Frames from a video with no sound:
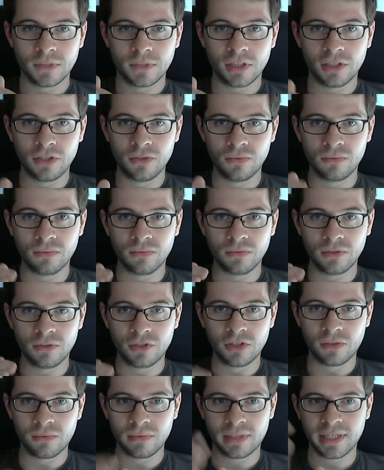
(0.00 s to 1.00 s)
you
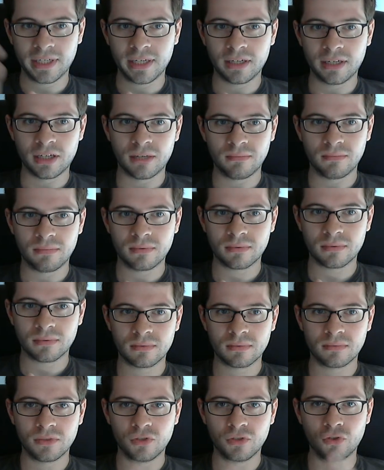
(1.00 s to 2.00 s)
don't get up,
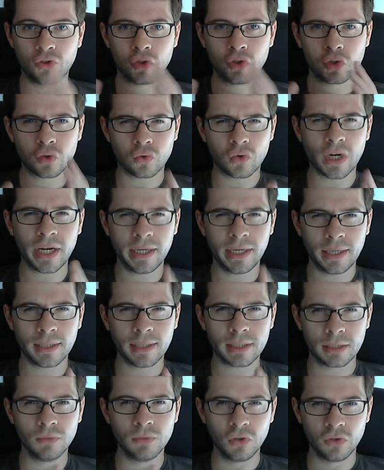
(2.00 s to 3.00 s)
you try not
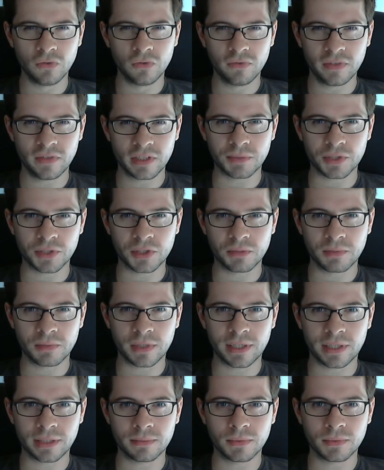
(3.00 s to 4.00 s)
to move as much as
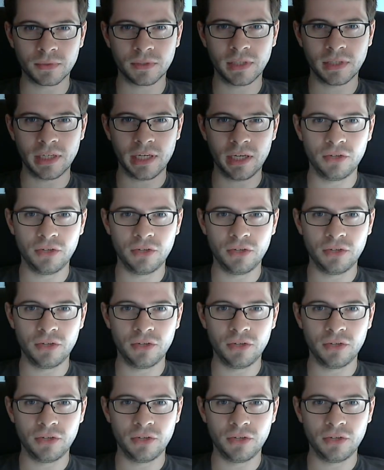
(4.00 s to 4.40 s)
possible,